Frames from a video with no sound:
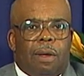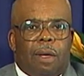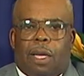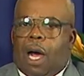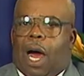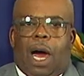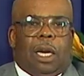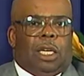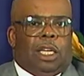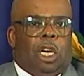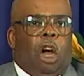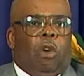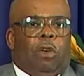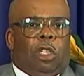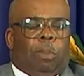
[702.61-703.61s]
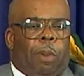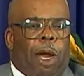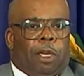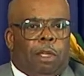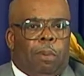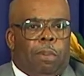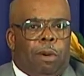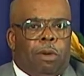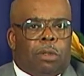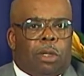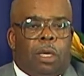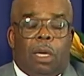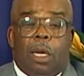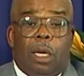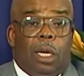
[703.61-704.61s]
God is no respected person.
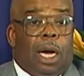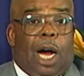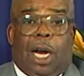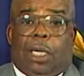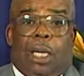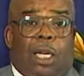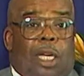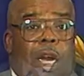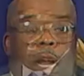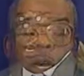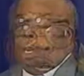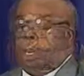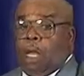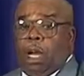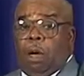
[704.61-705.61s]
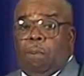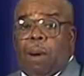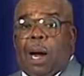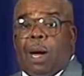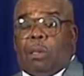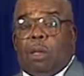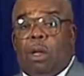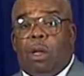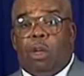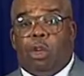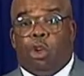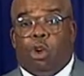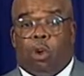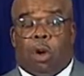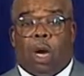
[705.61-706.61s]
God doesn't care anything about
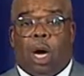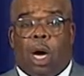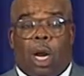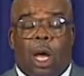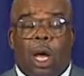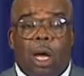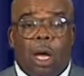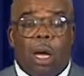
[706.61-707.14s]
your color.